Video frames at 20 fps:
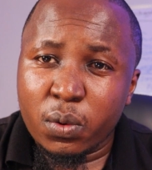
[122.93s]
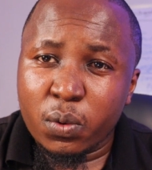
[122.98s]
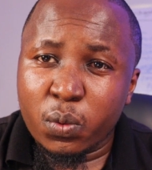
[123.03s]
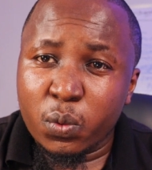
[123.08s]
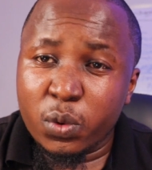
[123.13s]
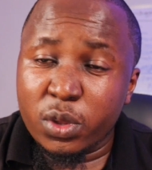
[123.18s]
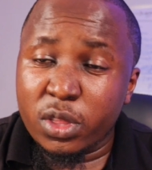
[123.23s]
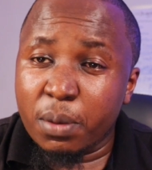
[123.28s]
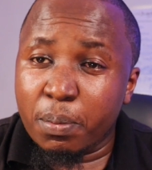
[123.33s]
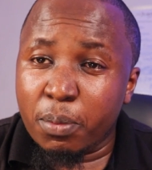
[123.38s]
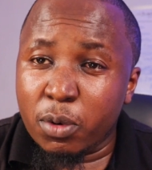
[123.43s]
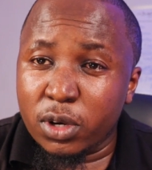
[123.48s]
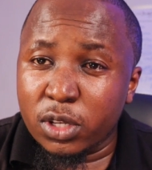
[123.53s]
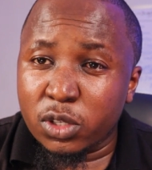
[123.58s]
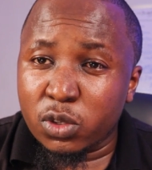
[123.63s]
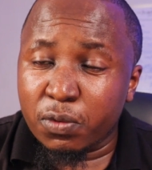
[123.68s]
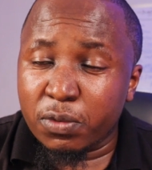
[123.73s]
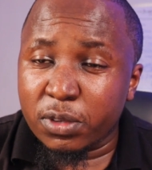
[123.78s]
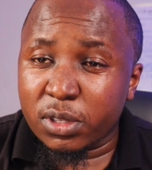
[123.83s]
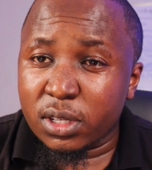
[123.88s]
with the
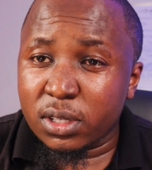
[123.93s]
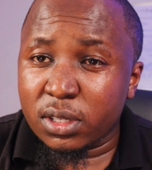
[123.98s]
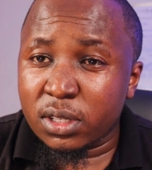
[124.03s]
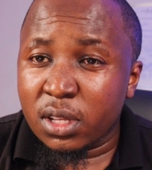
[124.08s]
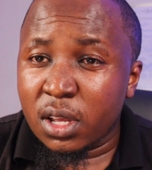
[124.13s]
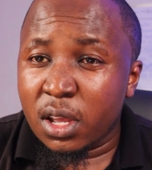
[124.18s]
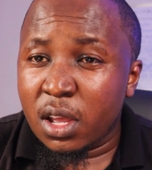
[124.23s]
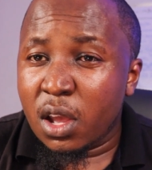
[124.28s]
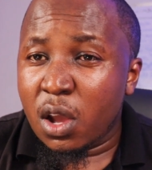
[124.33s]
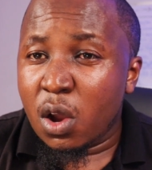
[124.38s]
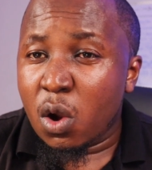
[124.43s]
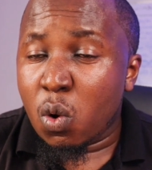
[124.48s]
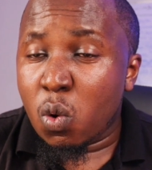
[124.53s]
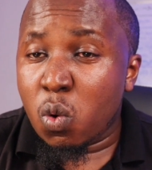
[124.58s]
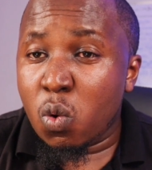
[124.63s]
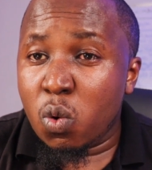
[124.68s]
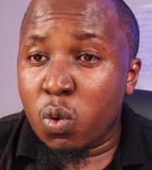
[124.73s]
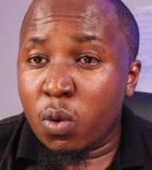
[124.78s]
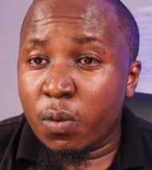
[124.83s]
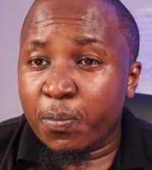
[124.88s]
police officers
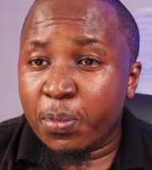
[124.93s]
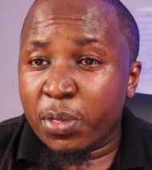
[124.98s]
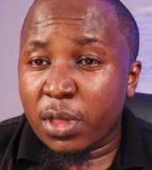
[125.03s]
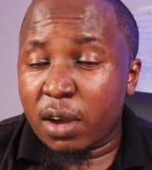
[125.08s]
who